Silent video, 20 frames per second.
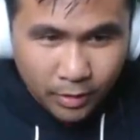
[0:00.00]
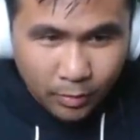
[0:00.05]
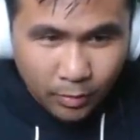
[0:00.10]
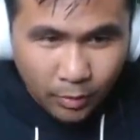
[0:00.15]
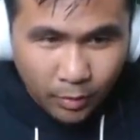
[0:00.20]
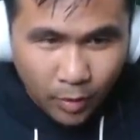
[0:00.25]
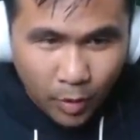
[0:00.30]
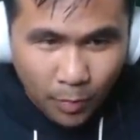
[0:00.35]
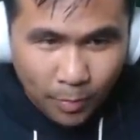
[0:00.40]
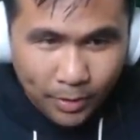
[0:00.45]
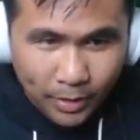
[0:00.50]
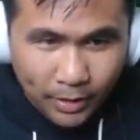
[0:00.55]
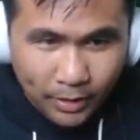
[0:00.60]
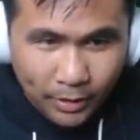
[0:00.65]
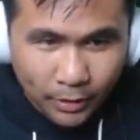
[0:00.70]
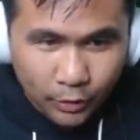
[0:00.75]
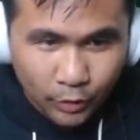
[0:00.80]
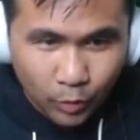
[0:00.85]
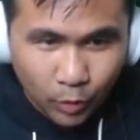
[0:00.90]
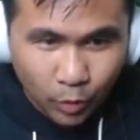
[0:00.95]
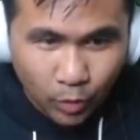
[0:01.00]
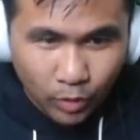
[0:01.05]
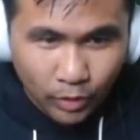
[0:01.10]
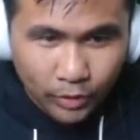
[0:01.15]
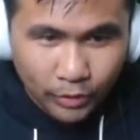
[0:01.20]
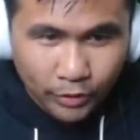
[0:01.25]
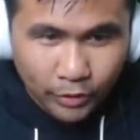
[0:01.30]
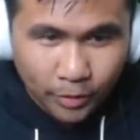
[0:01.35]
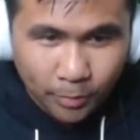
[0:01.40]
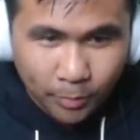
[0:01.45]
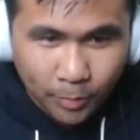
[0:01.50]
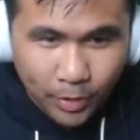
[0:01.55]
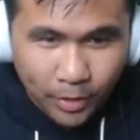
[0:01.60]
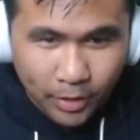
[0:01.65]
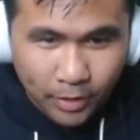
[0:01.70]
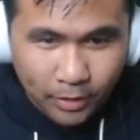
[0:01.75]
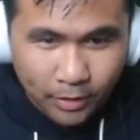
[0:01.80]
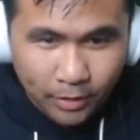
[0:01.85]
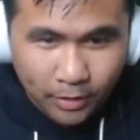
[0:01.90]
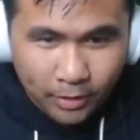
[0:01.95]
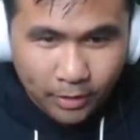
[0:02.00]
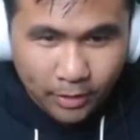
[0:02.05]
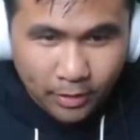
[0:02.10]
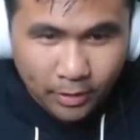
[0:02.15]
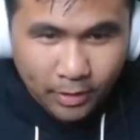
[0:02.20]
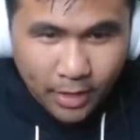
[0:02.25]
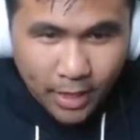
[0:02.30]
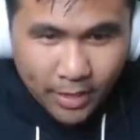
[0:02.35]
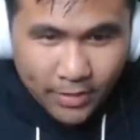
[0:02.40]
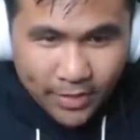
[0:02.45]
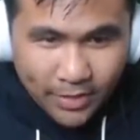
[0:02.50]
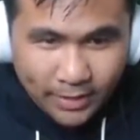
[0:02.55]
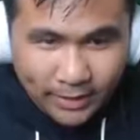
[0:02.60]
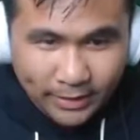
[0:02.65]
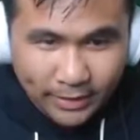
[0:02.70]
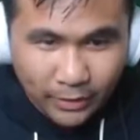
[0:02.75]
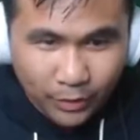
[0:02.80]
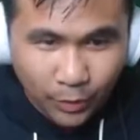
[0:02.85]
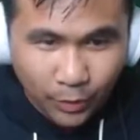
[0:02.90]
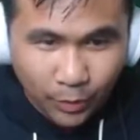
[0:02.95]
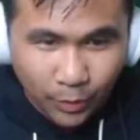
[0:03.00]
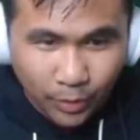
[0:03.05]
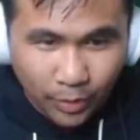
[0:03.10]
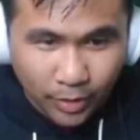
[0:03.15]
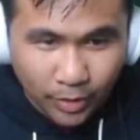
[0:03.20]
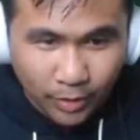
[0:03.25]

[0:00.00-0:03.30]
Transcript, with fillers: We're opening this door to somewhere. I think this is a door.